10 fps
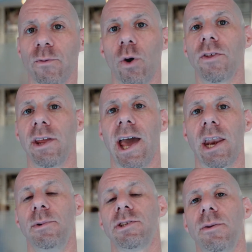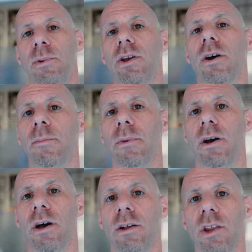all the academies to become
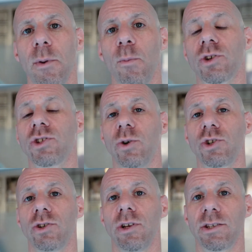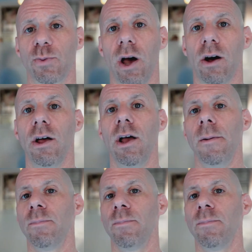a little bit more social as well.